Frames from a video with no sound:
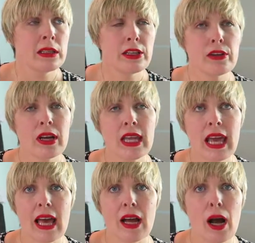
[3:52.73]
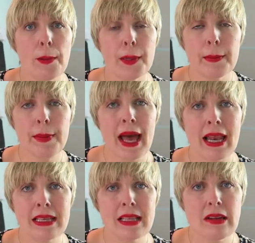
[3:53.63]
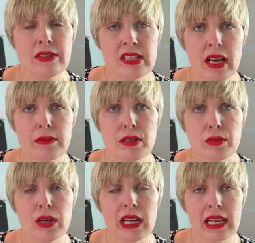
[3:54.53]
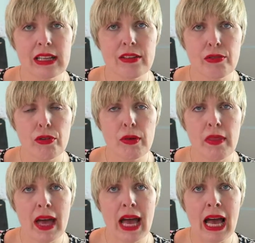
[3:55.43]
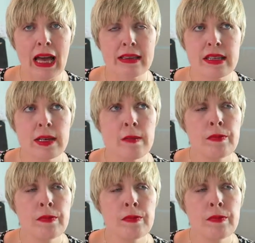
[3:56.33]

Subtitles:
you're going to get a couple of pence every time someone clicks through on that ad.